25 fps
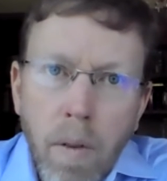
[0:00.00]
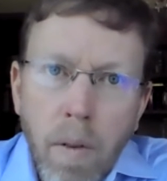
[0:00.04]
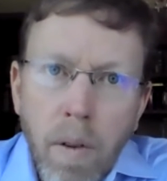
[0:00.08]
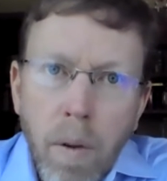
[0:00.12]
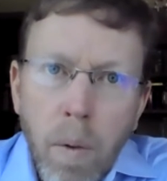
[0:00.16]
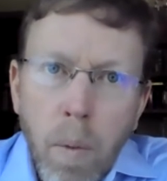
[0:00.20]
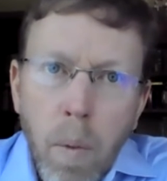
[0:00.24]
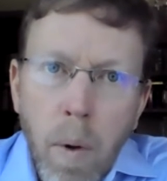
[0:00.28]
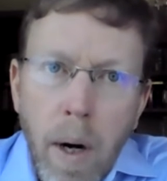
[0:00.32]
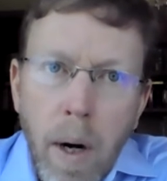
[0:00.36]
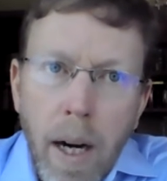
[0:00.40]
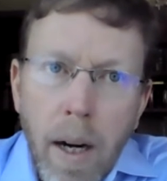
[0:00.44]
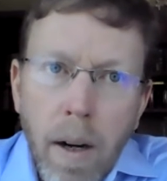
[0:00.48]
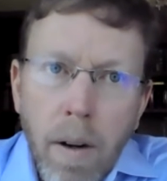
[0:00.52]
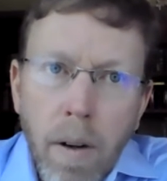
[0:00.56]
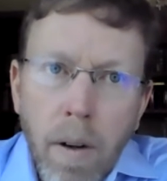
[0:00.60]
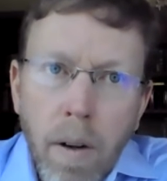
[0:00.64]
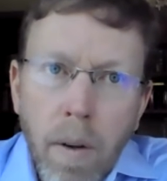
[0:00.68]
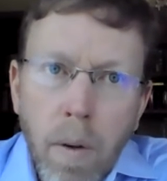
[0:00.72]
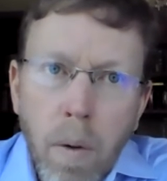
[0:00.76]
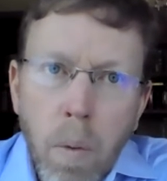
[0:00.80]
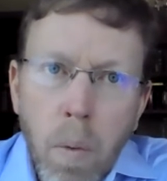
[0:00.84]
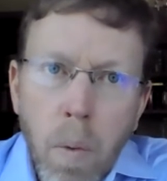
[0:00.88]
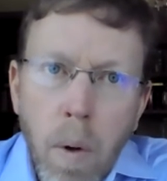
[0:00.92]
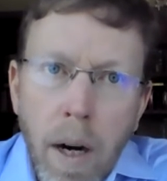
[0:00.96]

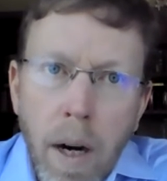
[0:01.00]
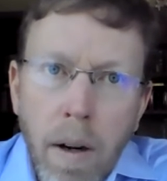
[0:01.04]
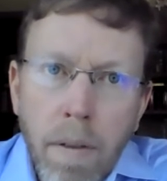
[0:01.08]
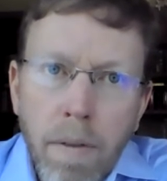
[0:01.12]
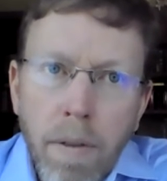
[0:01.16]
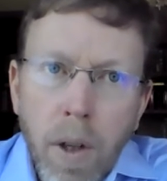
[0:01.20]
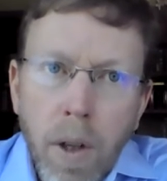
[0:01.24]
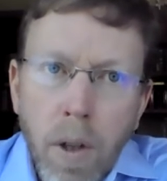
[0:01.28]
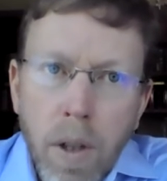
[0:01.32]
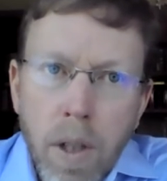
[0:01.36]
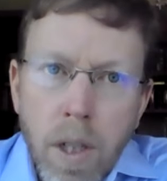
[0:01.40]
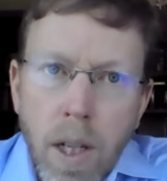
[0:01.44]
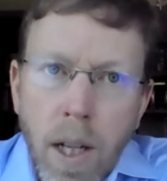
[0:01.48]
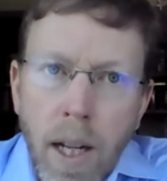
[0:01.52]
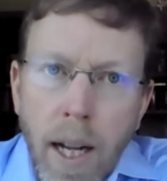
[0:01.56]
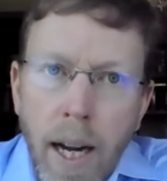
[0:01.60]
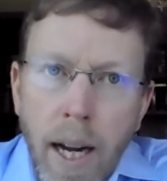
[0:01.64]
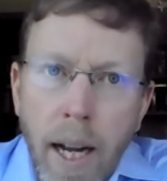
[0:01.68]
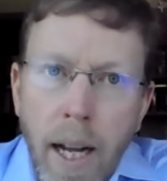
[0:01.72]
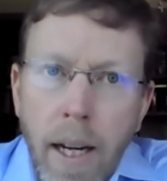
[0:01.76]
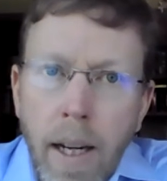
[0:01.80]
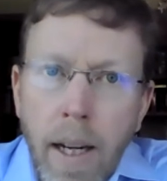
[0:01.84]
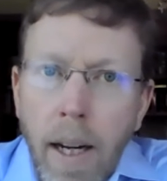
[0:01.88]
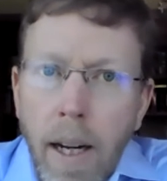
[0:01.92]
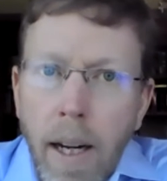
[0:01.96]
where folks
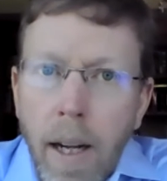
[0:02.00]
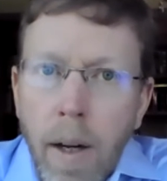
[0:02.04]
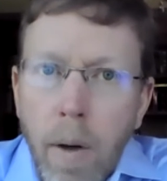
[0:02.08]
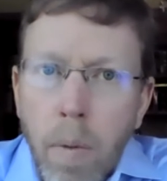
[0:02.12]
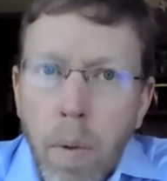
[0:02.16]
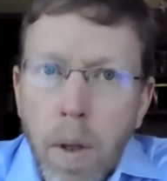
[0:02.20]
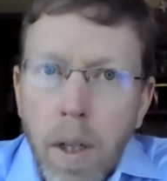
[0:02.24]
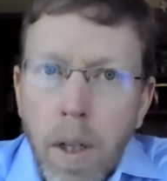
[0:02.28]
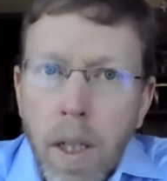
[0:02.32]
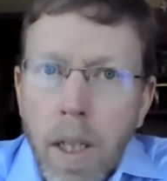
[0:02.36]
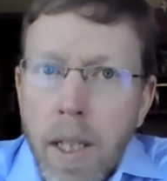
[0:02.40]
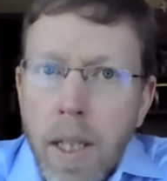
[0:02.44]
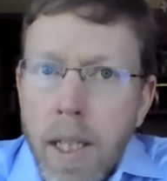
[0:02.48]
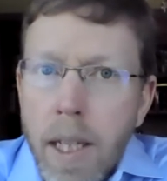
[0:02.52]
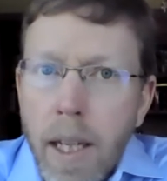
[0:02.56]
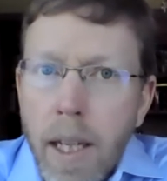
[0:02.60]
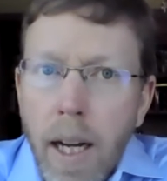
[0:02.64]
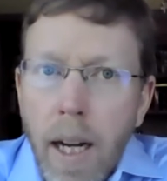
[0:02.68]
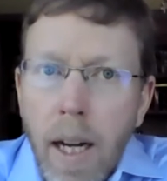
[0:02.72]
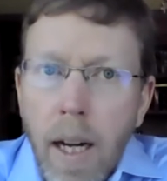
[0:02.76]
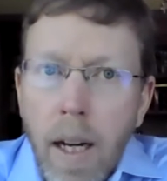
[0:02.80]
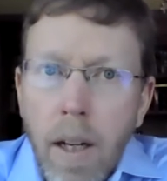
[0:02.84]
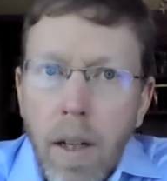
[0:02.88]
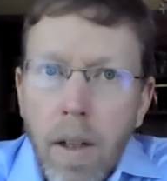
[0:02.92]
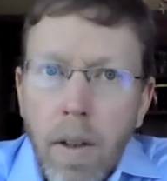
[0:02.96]
land, and we're going to see
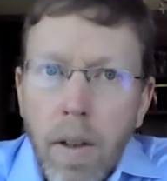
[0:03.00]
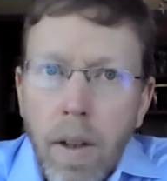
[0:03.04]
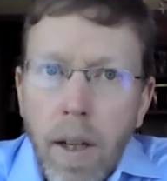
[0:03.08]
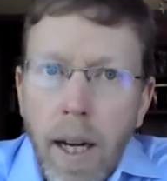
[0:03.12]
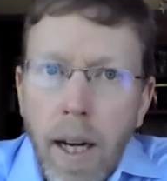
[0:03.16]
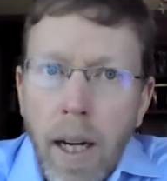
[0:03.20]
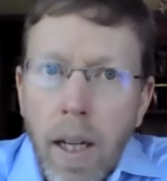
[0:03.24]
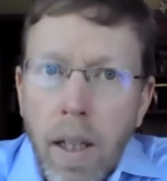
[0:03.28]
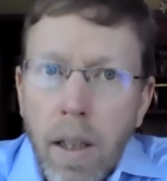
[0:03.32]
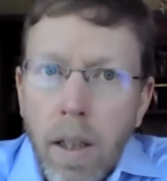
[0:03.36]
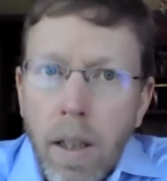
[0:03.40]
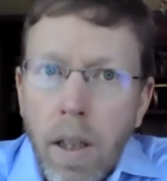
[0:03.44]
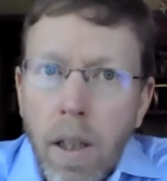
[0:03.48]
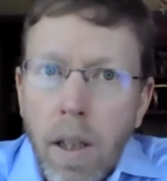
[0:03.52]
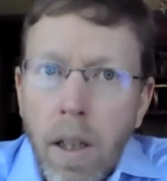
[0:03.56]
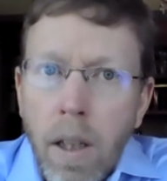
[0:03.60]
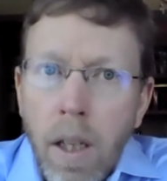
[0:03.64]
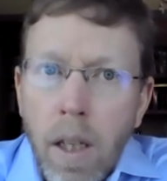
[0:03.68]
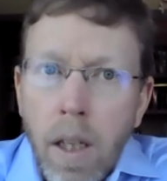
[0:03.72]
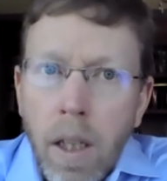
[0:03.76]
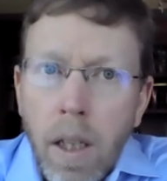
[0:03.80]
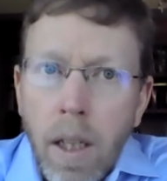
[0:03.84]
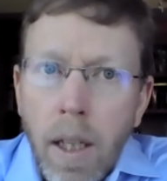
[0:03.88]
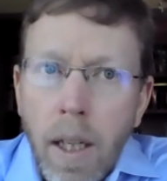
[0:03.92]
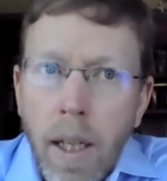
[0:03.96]
how
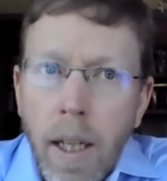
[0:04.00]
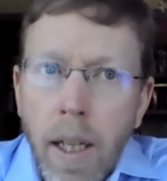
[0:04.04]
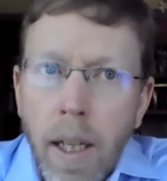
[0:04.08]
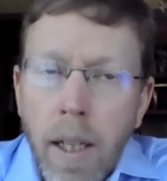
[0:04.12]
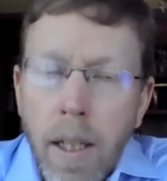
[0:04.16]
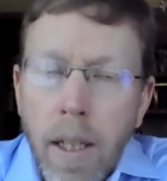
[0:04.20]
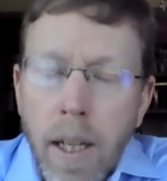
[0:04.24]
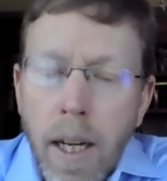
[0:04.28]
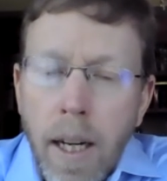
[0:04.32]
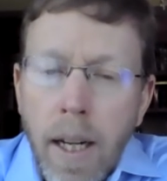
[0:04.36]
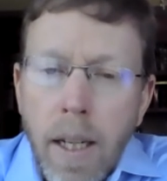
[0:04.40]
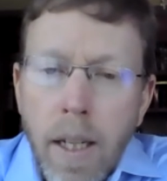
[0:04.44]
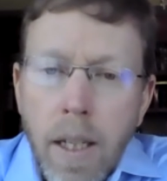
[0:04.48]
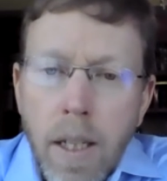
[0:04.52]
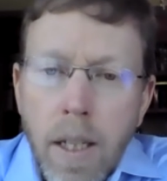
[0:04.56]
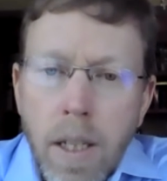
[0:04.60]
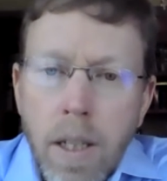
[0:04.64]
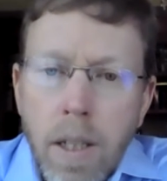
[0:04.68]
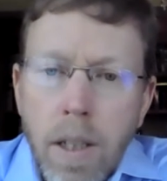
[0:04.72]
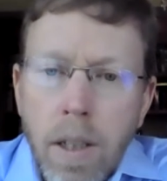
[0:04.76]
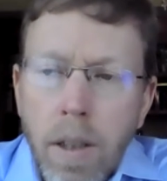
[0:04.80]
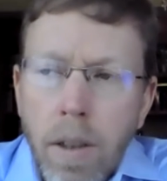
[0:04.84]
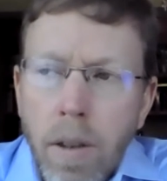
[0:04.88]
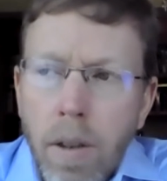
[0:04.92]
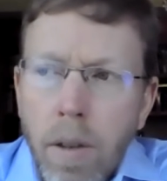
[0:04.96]
long it takes
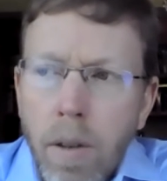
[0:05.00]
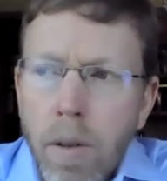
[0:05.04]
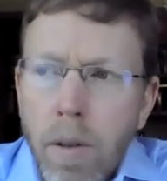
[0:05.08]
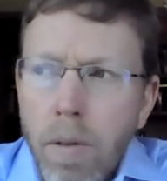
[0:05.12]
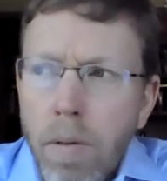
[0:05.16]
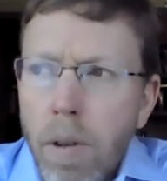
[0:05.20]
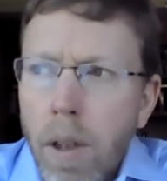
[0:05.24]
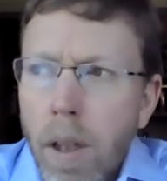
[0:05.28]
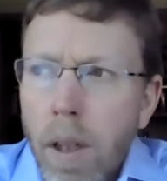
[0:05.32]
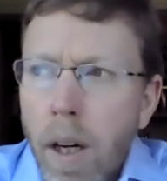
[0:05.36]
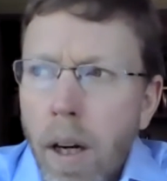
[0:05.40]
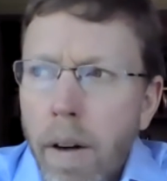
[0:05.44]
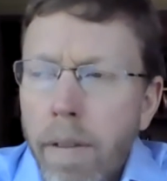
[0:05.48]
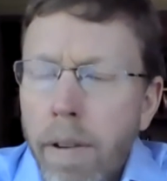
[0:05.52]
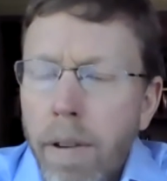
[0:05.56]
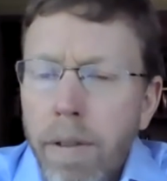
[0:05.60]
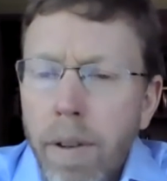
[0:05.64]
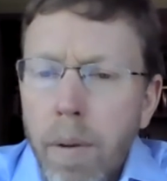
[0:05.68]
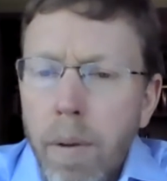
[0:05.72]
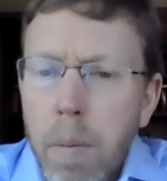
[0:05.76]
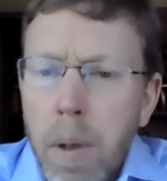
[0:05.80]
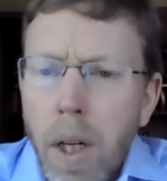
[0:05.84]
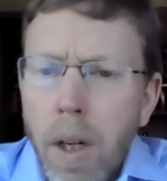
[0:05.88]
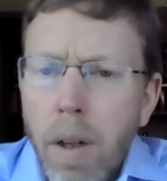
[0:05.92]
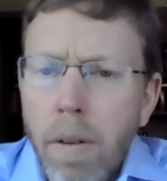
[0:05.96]
to recover
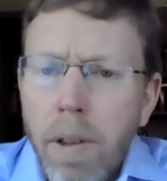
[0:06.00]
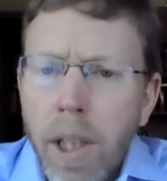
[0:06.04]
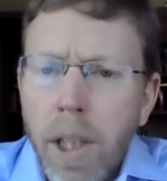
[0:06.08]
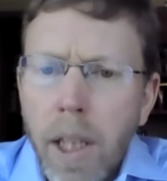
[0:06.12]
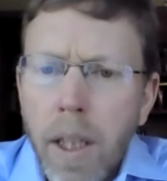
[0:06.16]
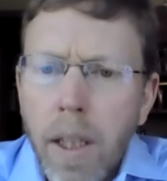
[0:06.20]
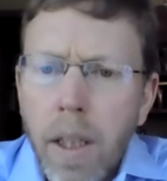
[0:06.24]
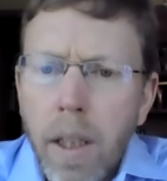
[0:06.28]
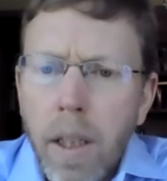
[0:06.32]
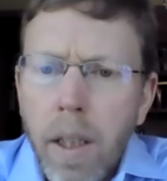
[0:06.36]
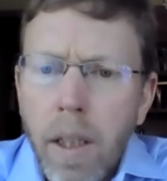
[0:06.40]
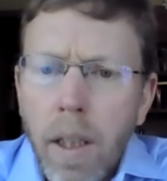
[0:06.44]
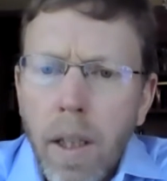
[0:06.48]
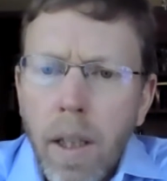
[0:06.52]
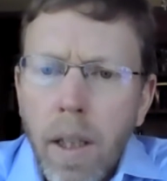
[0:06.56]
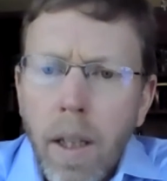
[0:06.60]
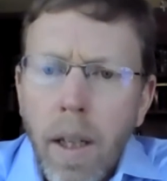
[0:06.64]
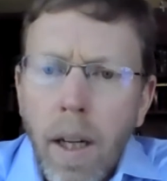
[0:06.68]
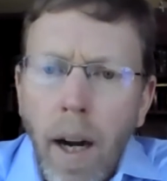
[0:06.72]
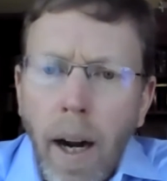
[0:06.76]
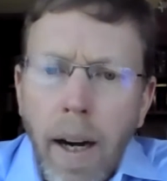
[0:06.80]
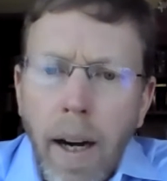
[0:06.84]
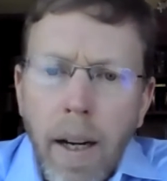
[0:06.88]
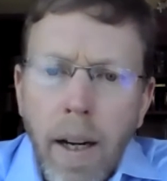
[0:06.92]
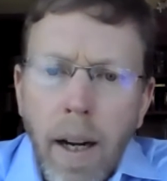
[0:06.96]
from COVID.
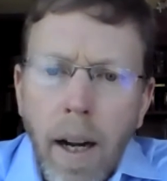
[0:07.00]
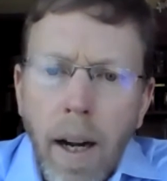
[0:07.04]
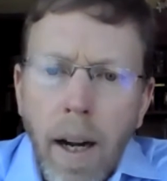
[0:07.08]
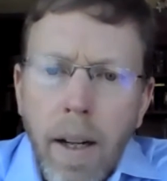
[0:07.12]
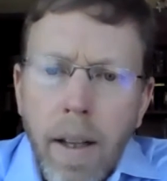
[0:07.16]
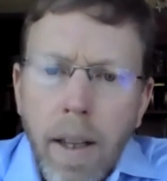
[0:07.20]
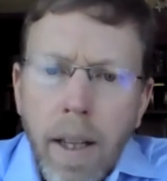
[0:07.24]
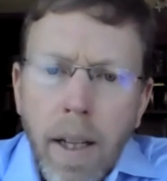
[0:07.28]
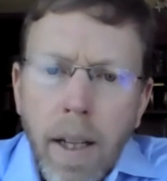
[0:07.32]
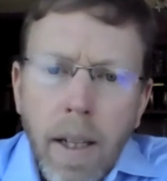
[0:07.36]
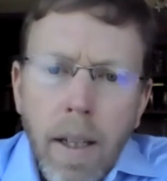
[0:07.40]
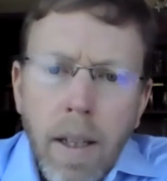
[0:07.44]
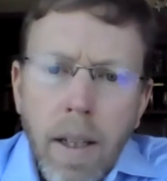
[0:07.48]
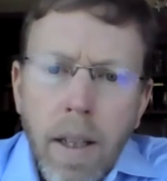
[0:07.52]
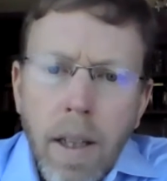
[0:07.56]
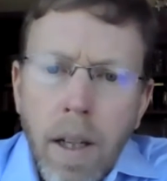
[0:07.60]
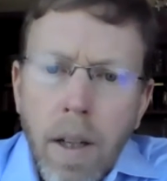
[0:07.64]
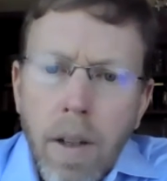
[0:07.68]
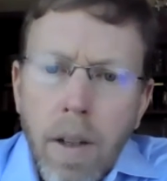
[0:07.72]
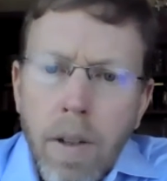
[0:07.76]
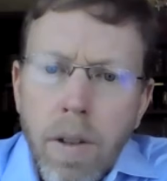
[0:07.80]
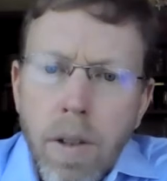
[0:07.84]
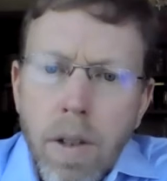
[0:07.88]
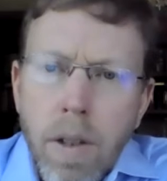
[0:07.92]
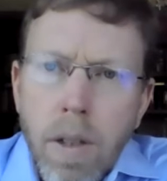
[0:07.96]
I think
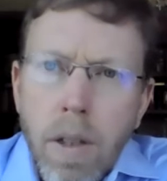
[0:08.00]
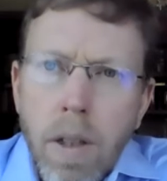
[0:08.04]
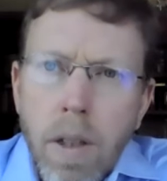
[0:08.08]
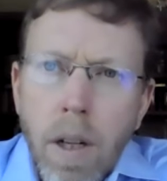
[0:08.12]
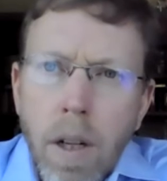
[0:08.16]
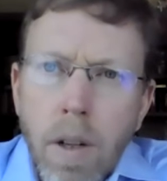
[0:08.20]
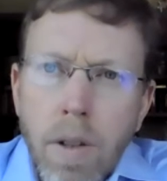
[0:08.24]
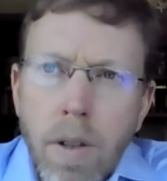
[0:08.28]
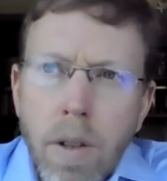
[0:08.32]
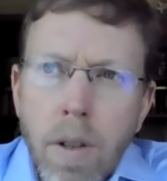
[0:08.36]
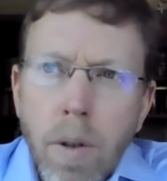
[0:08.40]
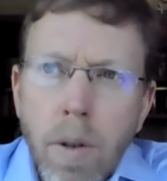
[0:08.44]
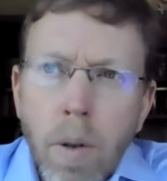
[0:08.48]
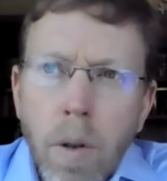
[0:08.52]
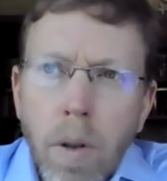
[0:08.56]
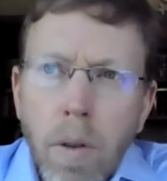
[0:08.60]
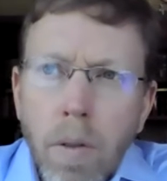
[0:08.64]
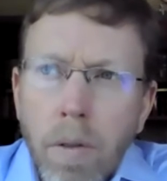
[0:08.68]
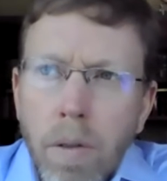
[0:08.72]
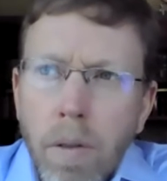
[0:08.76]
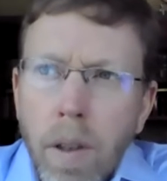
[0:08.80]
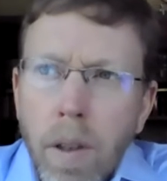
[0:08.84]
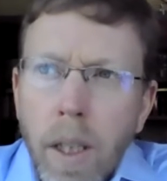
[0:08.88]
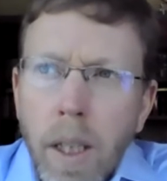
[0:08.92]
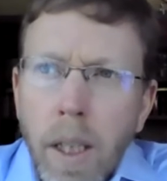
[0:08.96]
those two are
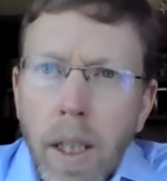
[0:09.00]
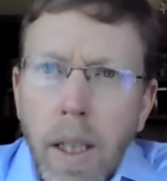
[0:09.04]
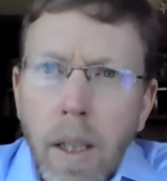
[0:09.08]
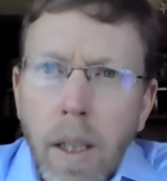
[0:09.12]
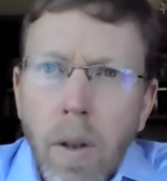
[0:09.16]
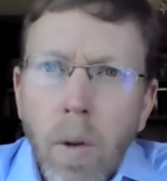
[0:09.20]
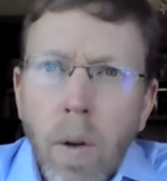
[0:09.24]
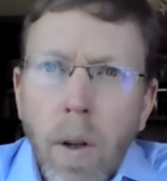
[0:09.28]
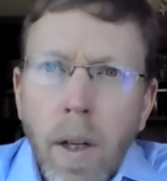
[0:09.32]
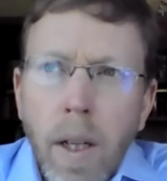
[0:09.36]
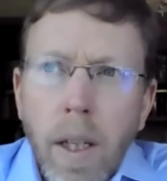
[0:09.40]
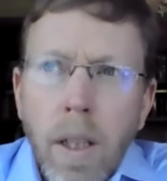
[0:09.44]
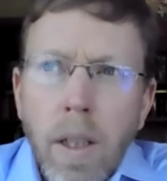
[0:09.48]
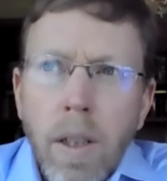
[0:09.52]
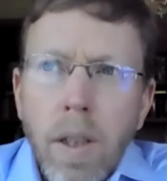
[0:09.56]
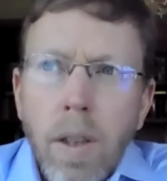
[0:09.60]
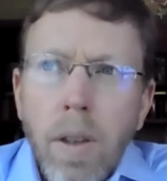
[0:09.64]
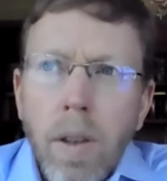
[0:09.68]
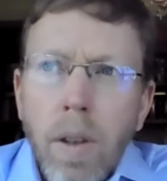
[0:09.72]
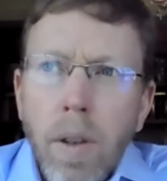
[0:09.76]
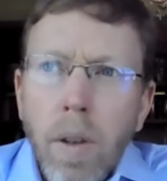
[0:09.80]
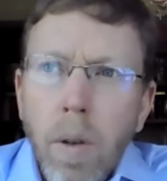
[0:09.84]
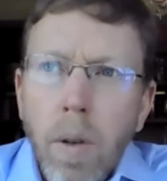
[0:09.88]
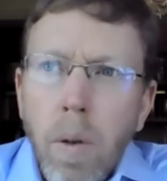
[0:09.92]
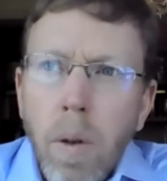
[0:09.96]
really going
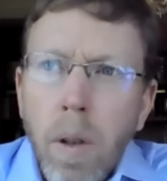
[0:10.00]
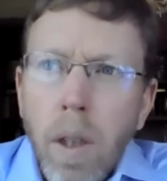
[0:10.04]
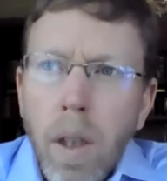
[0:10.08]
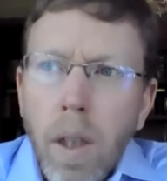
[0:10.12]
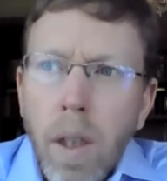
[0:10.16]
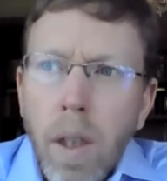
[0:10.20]
to